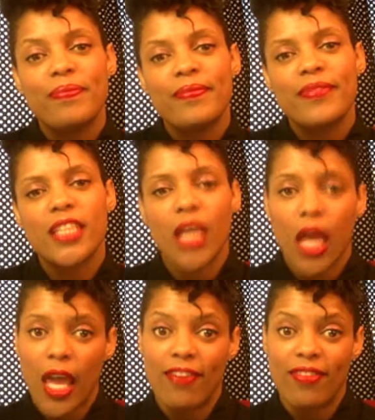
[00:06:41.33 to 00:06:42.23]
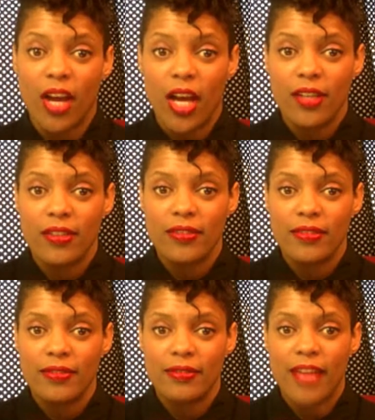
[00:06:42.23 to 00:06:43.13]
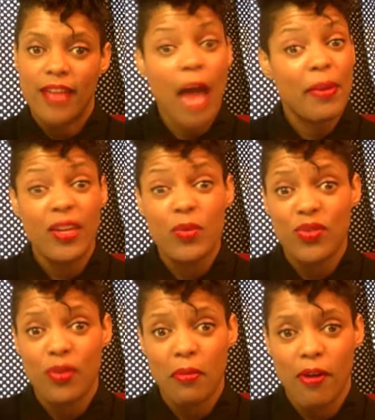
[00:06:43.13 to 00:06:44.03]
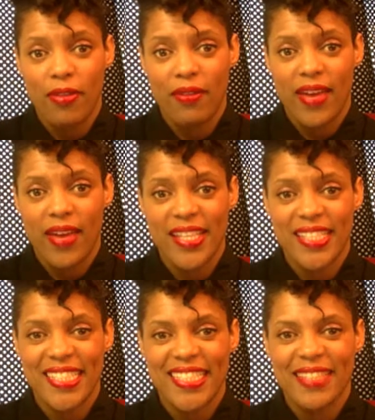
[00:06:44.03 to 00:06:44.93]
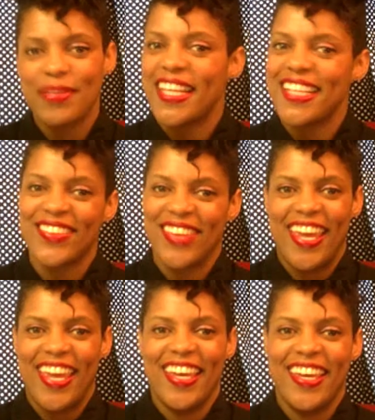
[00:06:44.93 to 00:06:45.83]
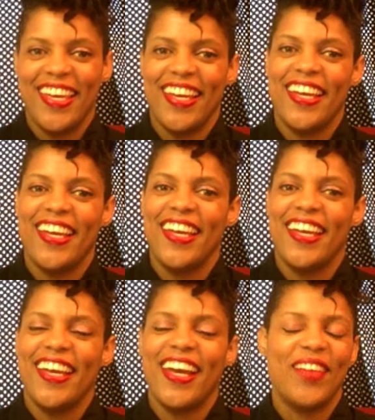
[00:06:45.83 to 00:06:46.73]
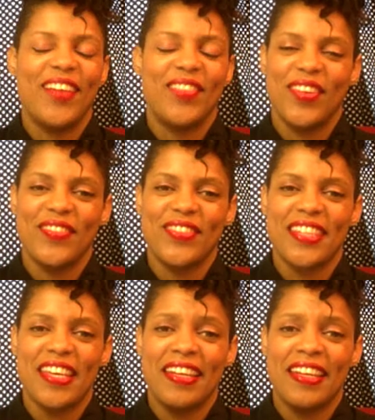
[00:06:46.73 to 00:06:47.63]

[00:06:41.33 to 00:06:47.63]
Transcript: to Ava. I mean, it was for both of us, but that's okay. I'm not upset.